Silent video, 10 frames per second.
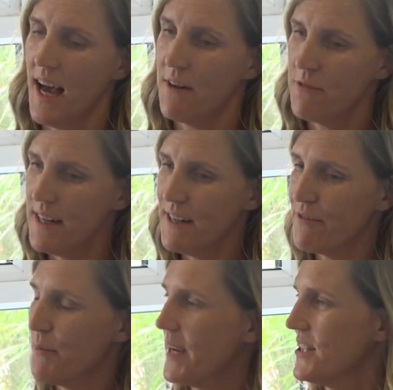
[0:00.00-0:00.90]
And really
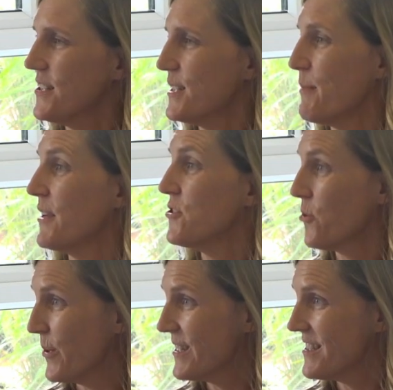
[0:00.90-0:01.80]
for patients, it's about
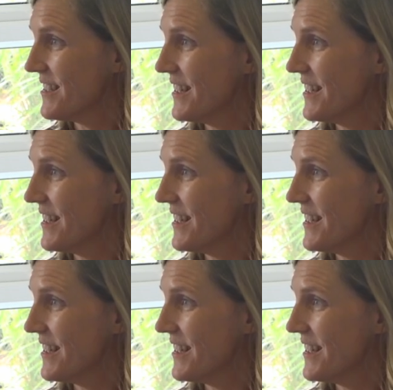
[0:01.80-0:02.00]
choice.